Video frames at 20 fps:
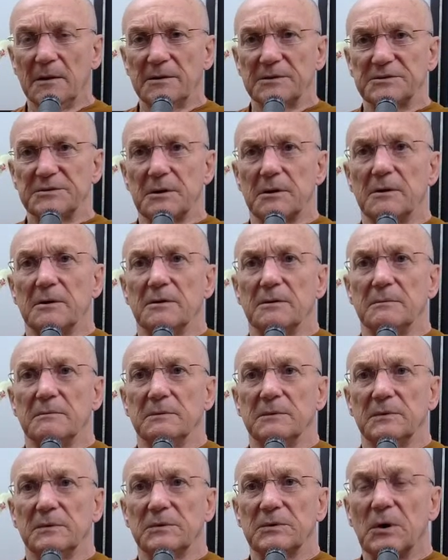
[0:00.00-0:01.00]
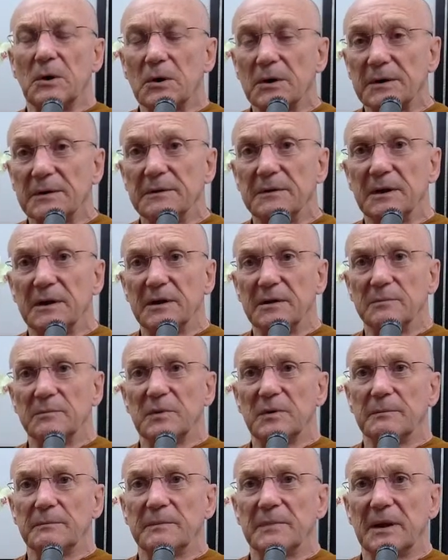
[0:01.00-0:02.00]
started talking to
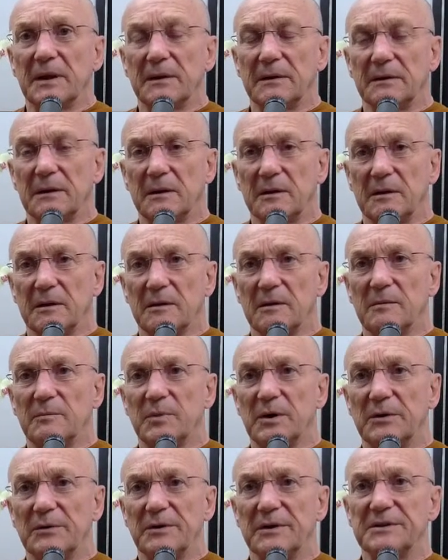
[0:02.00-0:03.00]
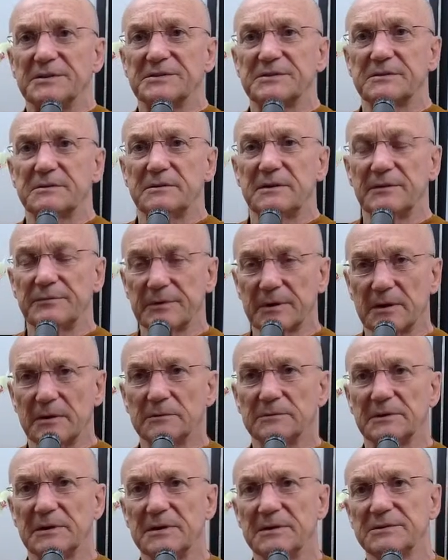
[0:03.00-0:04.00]
him about his
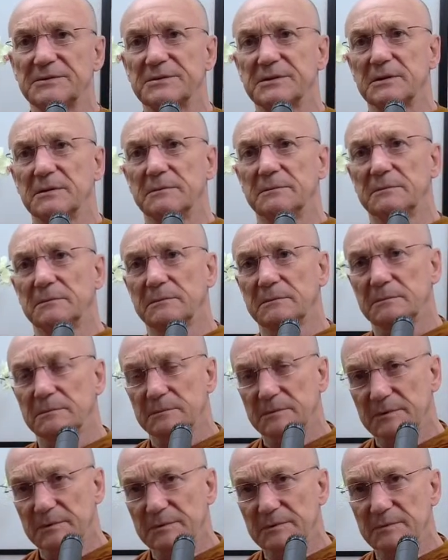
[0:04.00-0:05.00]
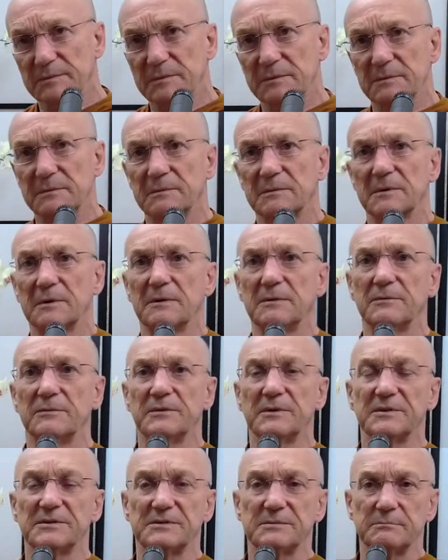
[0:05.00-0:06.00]
difficulties and
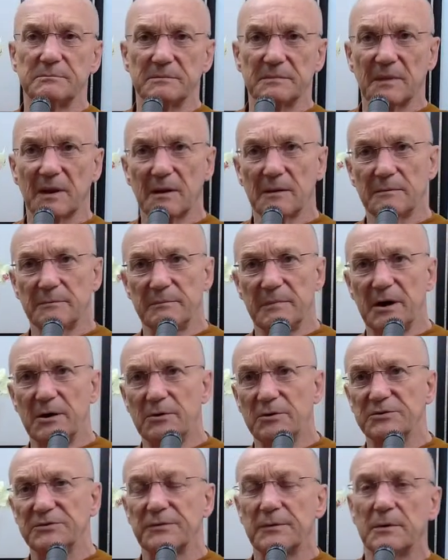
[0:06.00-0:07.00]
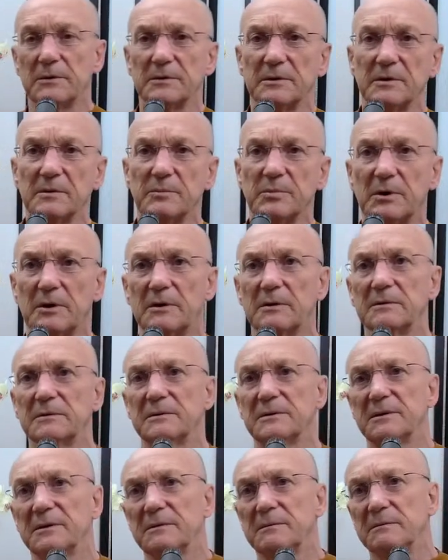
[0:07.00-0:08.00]
his marriage falling apart
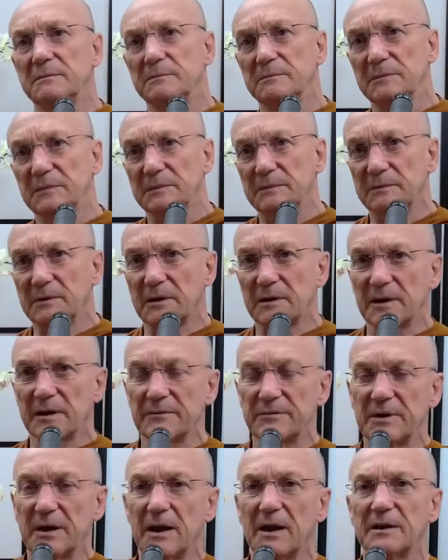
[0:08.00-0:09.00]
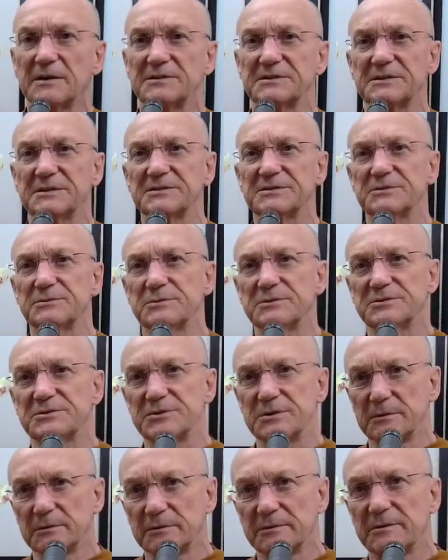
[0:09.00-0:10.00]
and not having access to his
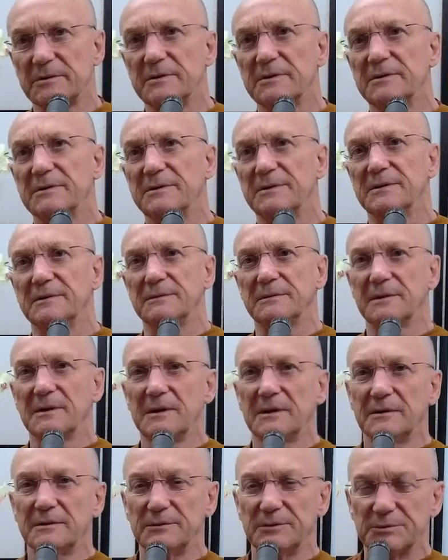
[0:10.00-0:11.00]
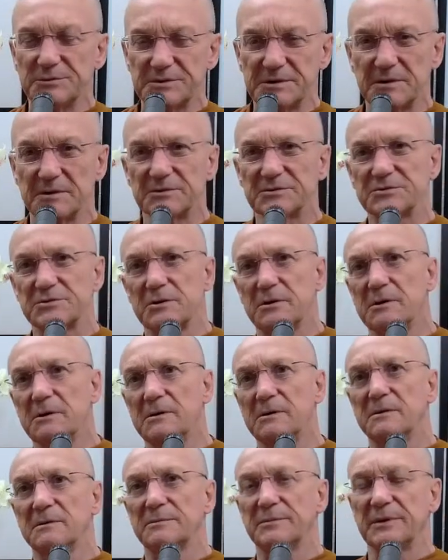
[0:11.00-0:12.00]
children and losing his
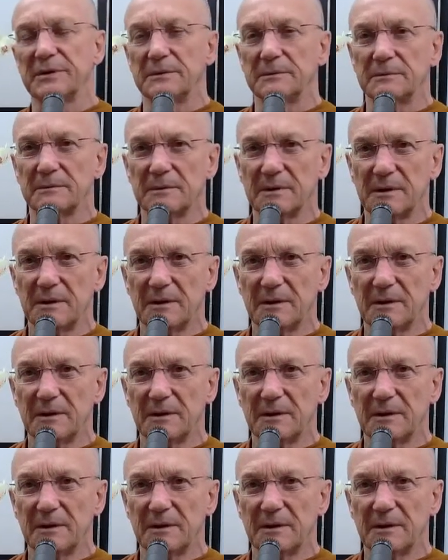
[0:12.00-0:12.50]
job and